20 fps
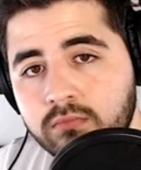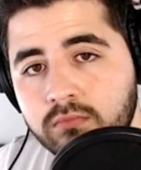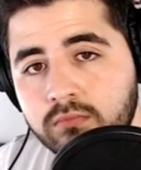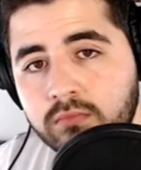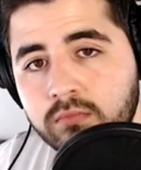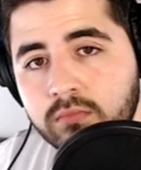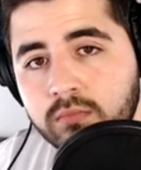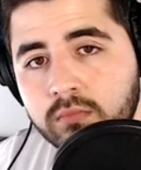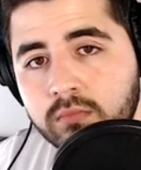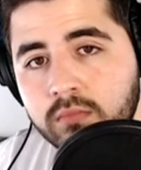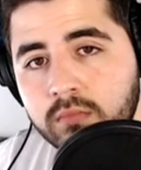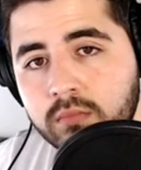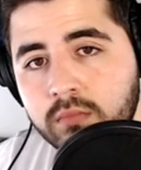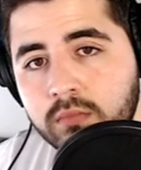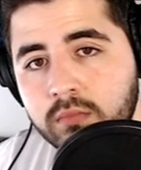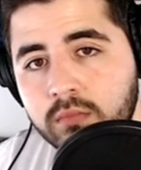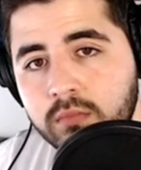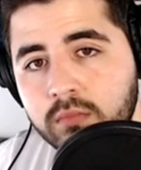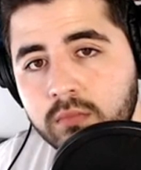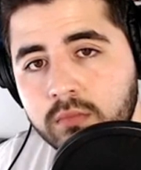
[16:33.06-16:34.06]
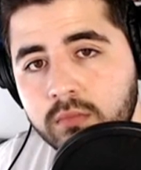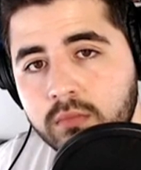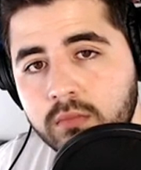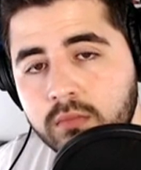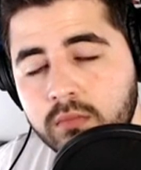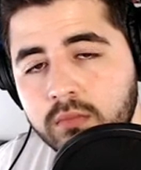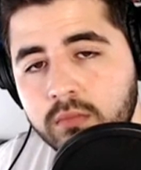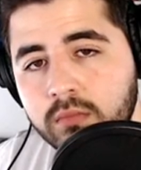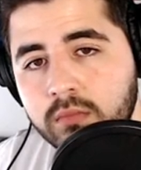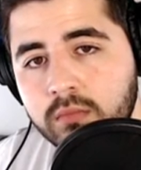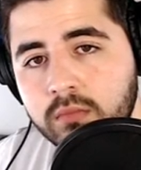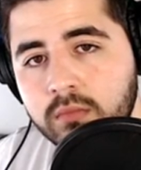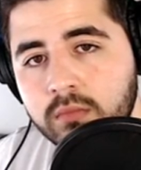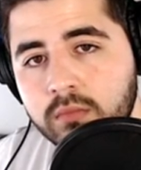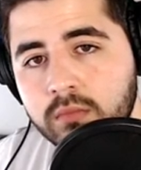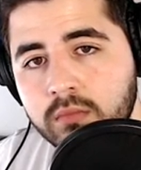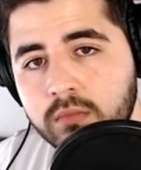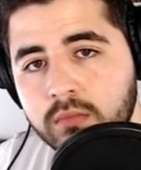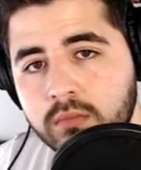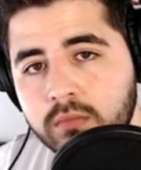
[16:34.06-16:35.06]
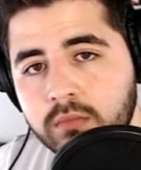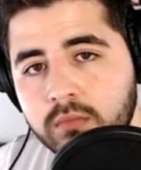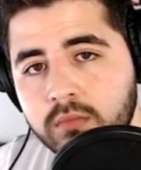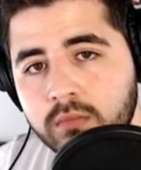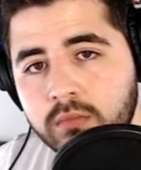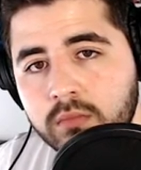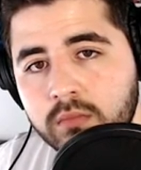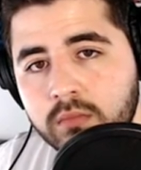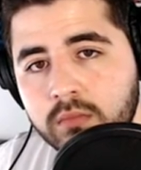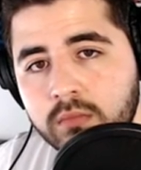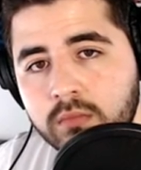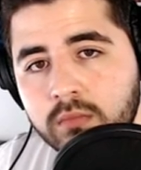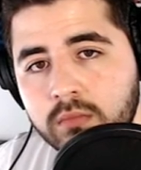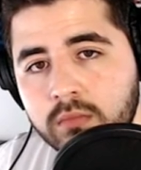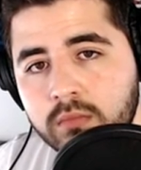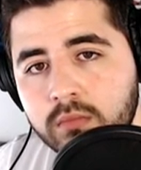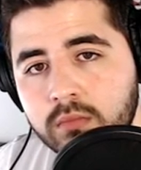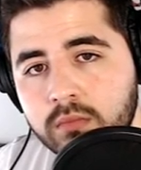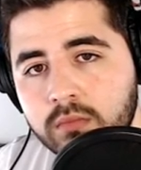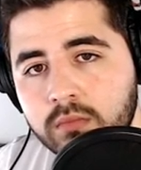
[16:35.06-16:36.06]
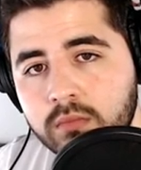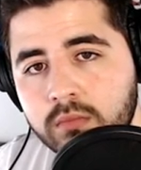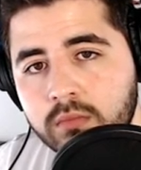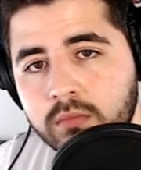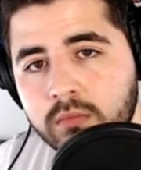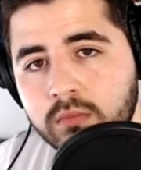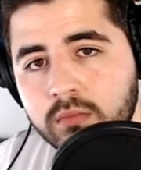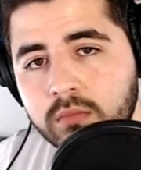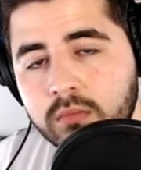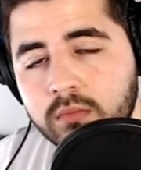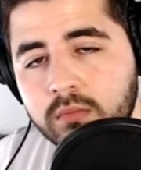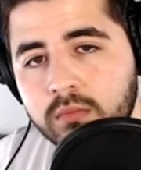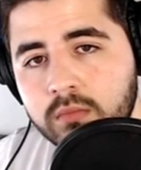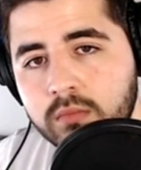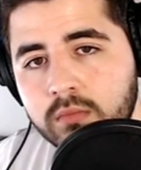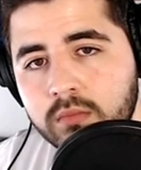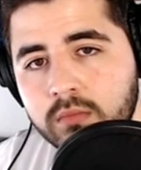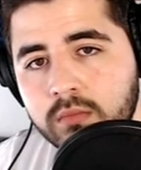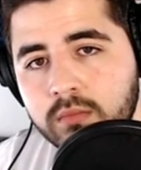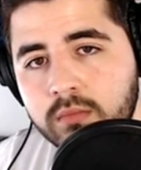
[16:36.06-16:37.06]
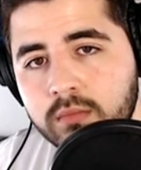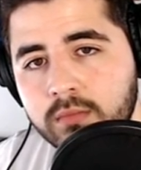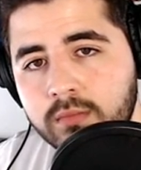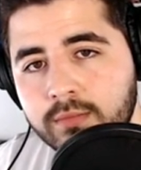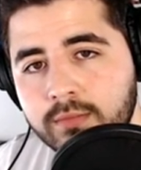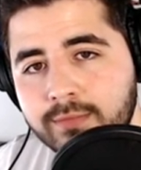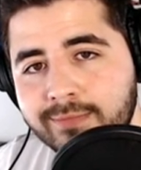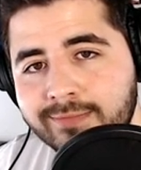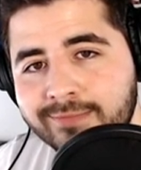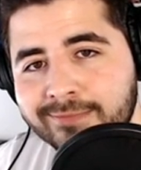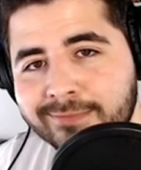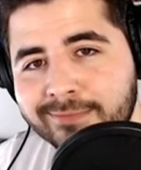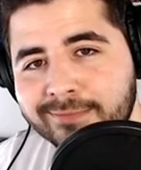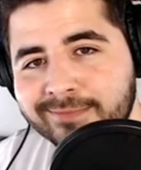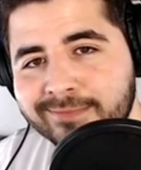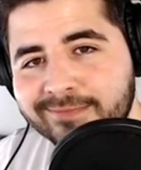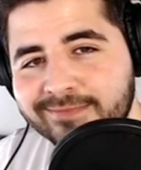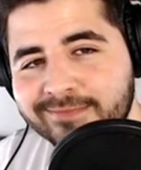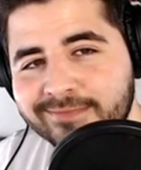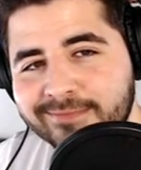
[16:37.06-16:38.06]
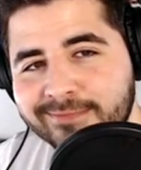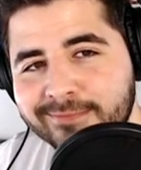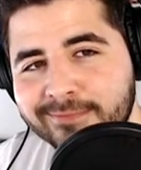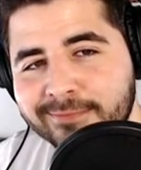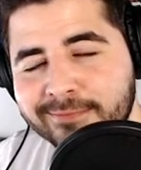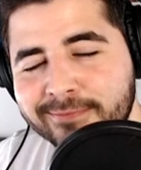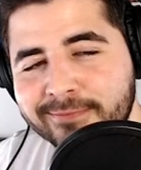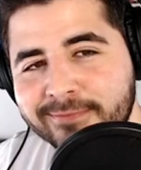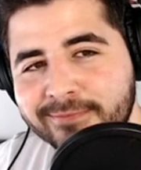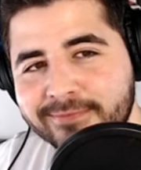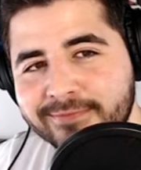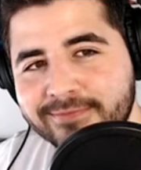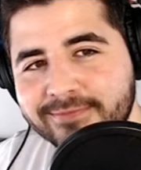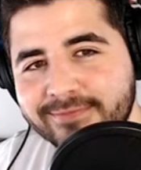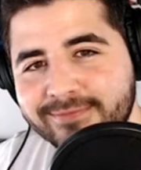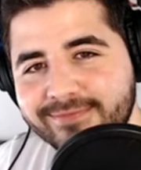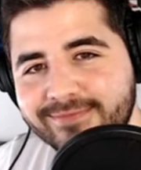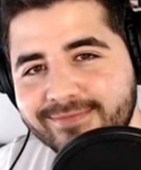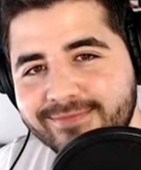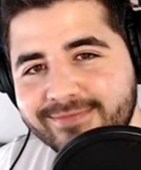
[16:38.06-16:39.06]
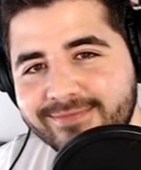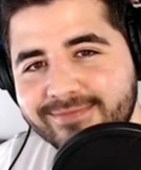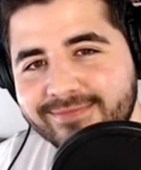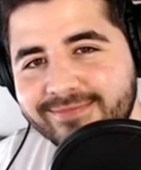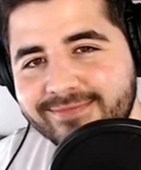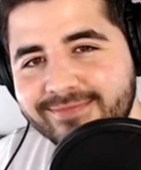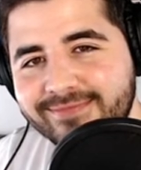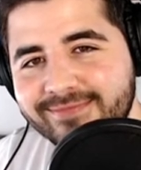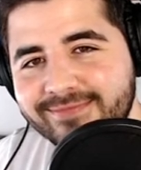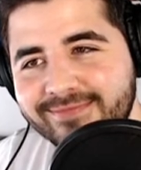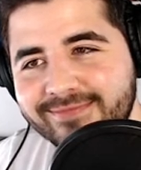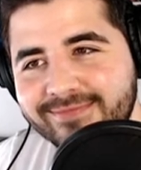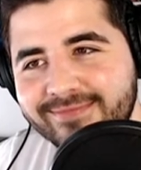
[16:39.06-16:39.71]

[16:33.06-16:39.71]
This person isn't speaking.